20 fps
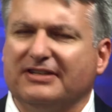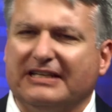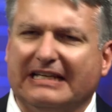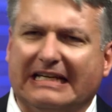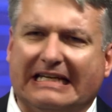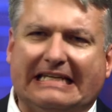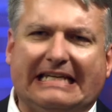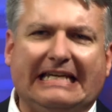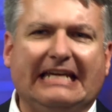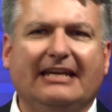Do
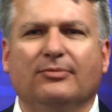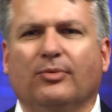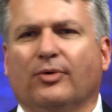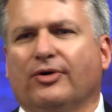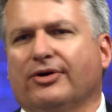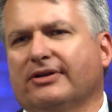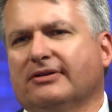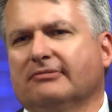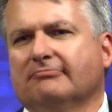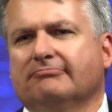you need
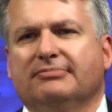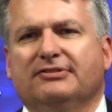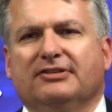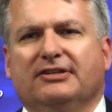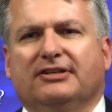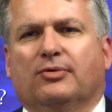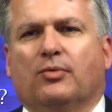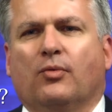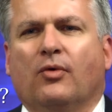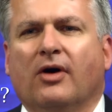one? Do
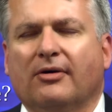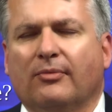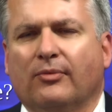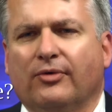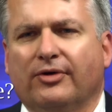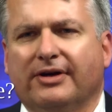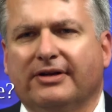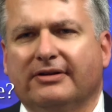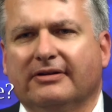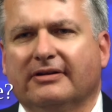you want
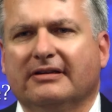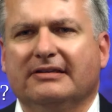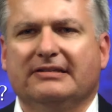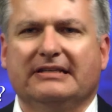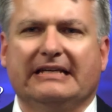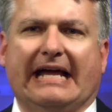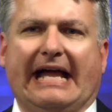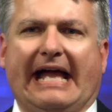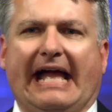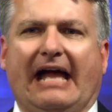one?
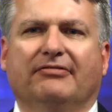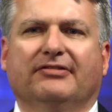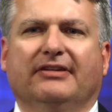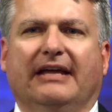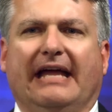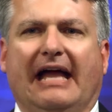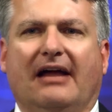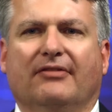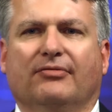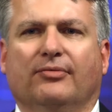Do you have
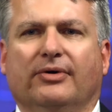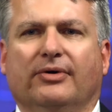to have